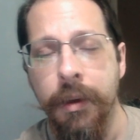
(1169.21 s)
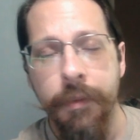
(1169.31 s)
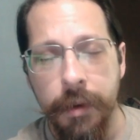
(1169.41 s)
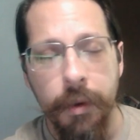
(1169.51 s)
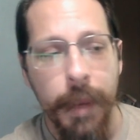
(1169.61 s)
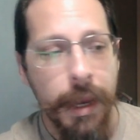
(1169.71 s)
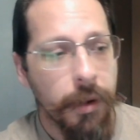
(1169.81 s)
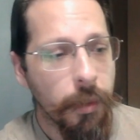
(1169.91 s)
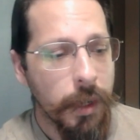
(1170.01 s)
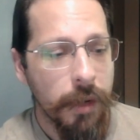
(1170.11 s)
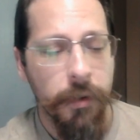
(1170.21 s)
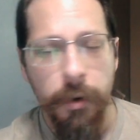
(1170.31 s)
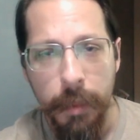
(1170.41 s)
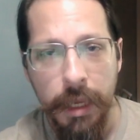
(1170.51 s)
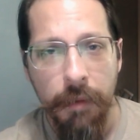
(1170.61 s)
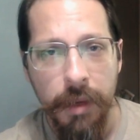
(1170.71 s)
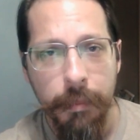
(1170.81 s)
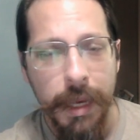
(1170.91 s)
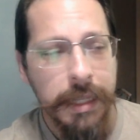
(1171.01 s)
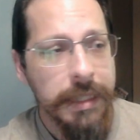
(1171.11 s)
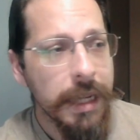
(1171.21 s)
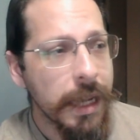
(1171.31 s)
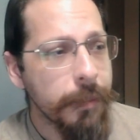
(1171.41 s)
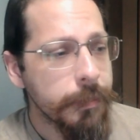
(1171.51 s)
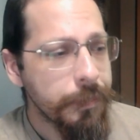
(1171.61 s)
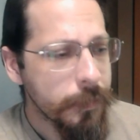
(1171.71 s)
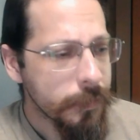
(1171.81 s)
feel bad or whatever, or be having a bad time.